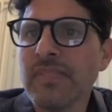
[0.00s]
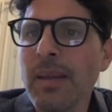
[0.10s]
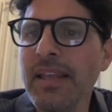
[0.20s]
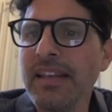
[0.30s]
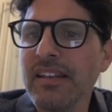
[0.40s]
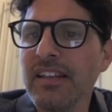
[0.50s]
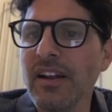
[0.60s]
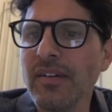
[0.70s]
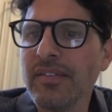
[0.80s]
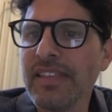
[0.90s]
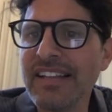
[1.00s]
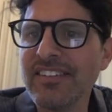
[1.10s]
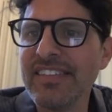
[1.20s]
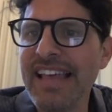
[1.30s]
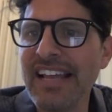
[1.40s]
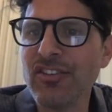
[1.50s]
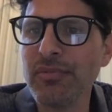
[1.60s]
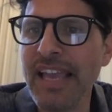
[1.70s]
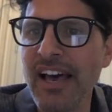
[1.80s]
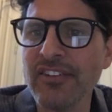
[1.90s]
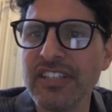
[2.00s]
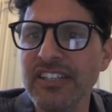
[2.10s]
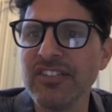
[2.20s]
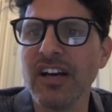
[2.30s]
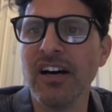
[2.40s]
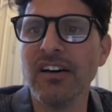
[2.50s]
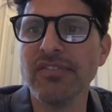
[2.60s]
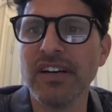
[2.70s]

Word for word: I mean, you know, that's, that's the realities of,